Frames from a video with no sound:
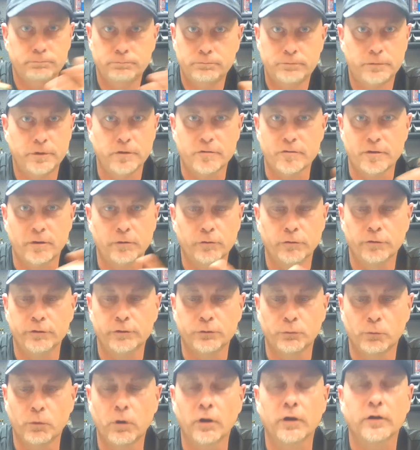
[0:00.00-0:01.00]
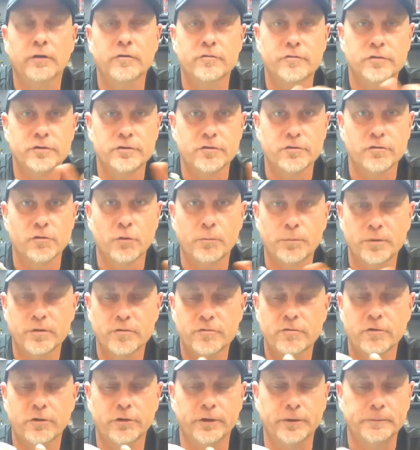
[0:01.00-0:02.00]
the solenoid to work because you just opened the
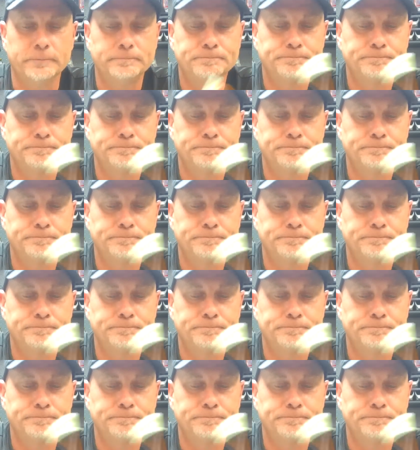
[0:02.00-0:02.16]
circuit.